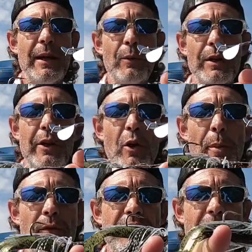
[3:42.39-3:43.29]
They will go
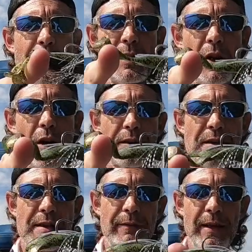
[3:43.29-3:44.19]
up over top of the logs
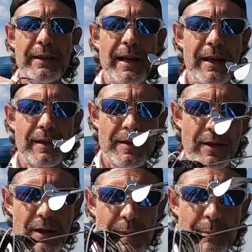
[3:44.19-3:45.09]
and stuff like that because
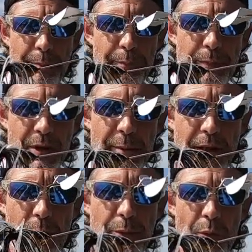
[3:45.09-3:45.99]
they're gonna be
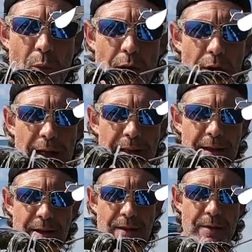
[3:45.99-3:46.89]
going through the water like
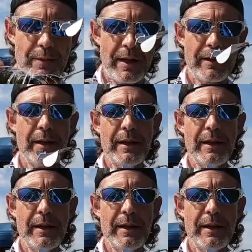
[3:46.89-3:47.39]
this, right?